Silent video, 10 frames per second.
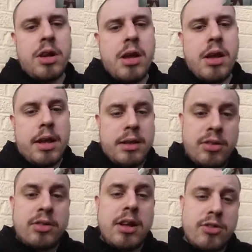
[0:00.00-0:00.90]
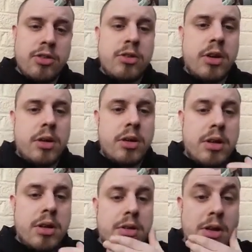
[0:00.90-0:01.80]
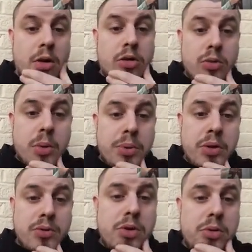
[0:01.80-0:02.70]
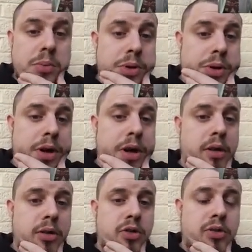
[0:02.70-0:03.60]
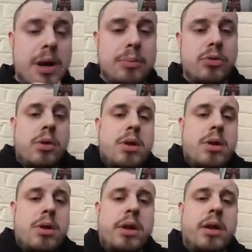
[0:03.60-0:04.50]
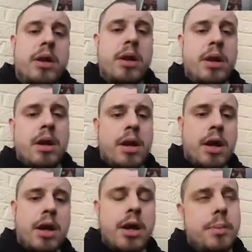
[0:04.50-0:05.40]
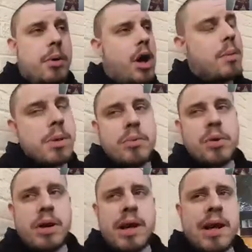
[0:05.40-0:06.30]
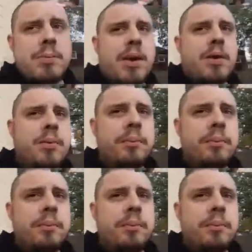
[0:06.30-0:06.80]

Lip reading: and they sectioned her. They locked her up in a room and strapped her and everything. I can't remember her name now.